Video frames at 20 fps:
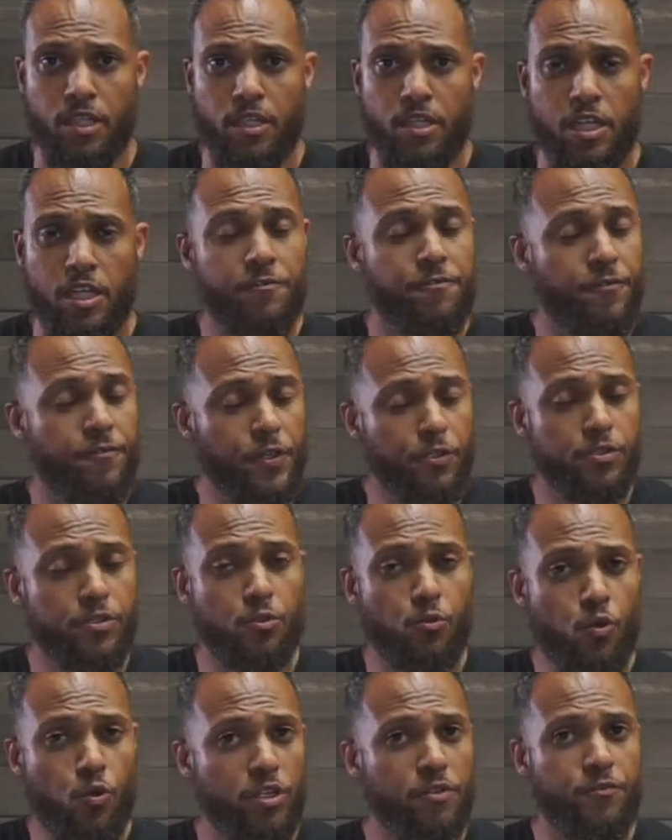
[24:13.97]
And fear is a
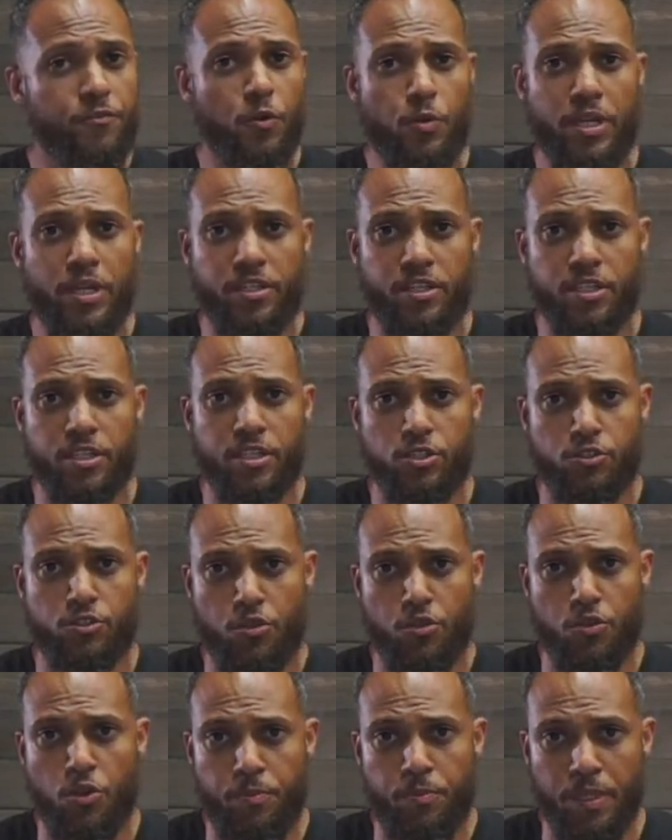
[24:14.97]
wonderful way to control
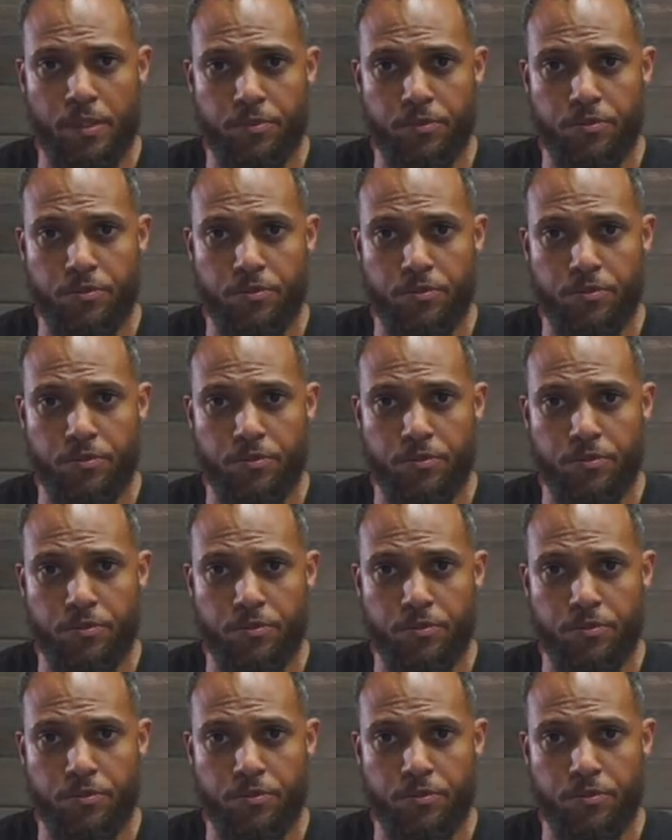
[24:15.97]
people.